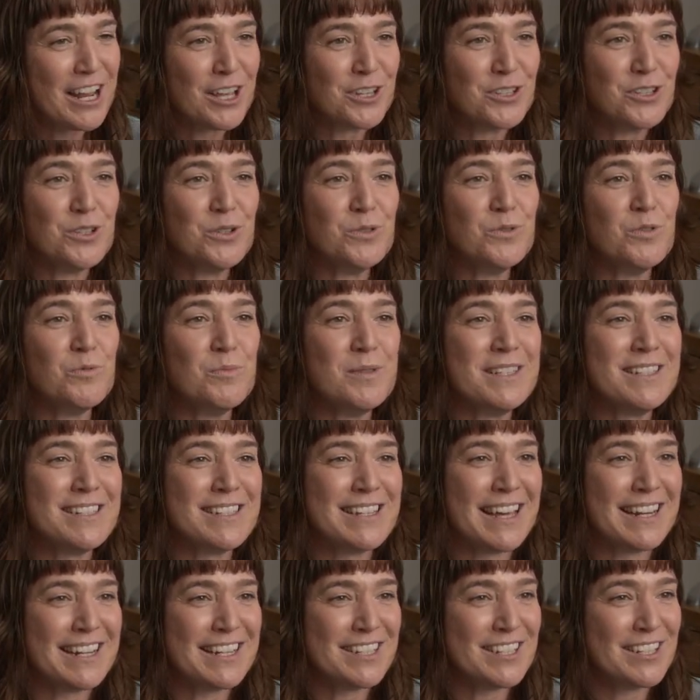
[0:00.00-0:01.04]
and you will be
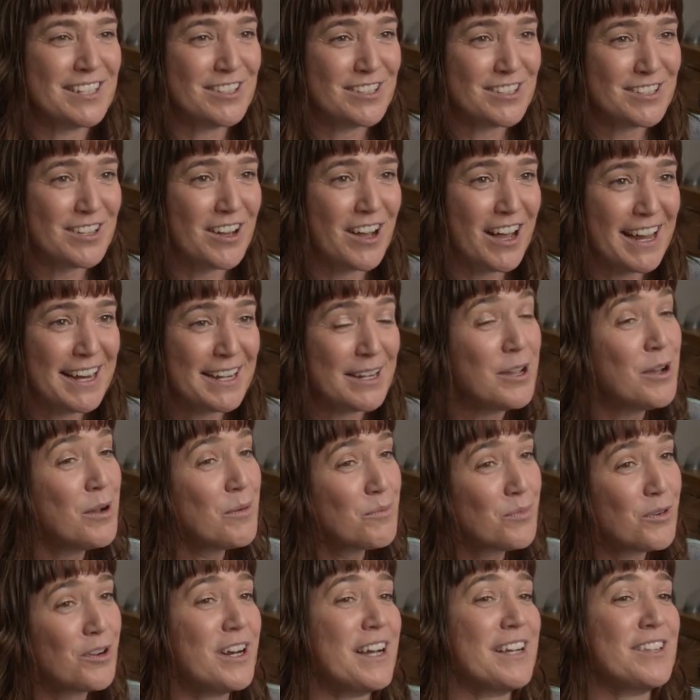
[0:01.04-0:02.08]
starting to design
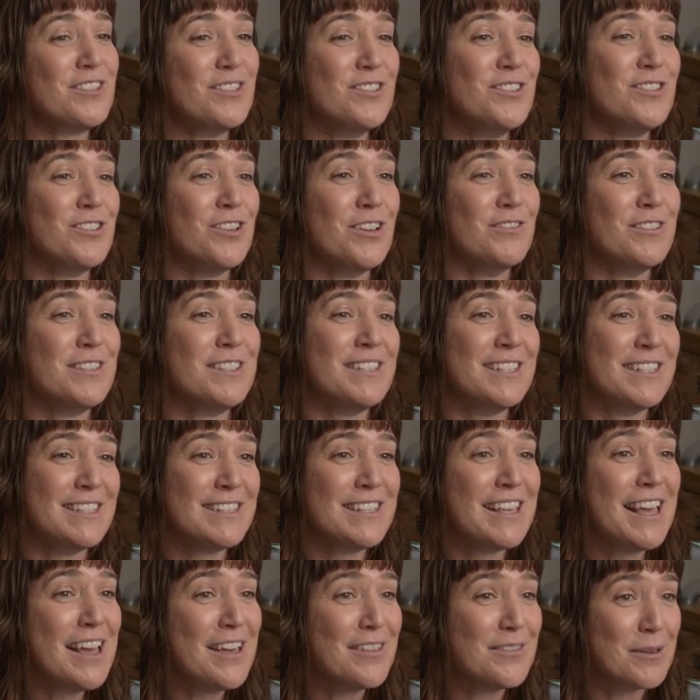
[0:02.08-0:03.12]
products and
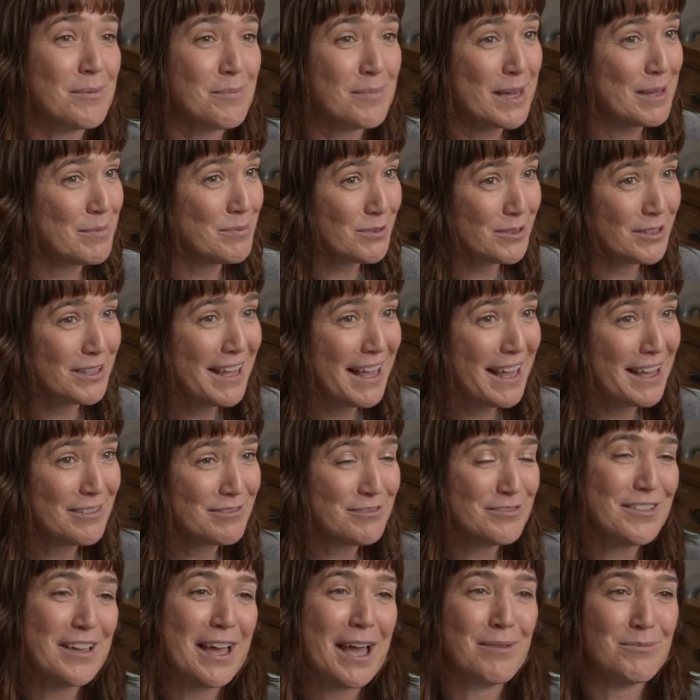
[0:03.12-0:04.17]
services that people
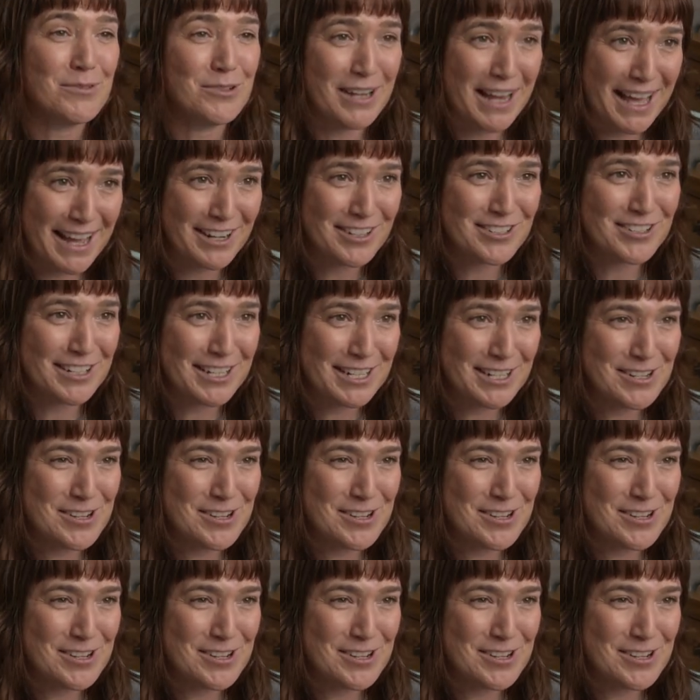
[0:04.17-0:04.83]
love and will actually